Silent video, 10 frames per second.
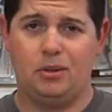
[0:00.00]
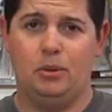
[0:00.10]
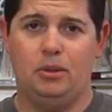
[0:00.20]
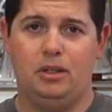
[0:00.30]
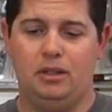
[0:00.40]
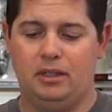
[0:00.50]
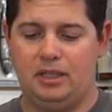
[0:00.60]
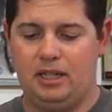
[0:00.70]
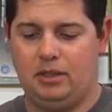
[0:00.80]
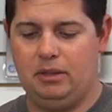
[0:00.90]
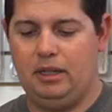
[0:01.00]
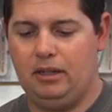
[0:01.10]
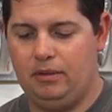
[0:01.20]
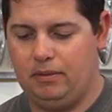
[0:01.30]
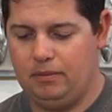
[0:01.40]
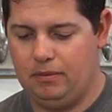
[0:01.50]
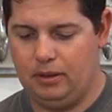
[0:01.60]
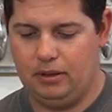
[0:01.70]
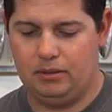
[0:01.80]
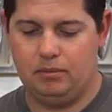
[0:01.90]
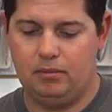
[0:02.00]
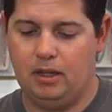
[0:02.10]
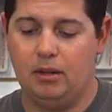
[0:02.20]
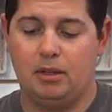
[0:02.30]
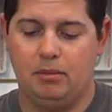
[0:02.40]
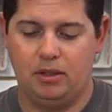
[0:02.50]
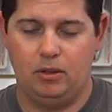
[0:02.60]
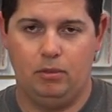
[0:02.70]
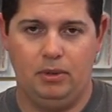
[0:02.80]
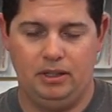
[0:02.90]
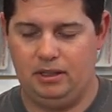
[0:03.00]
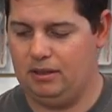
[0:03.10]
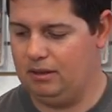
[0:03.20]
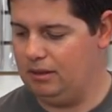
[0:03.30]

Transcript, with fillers: a cool little accessory here for upcoming cold months.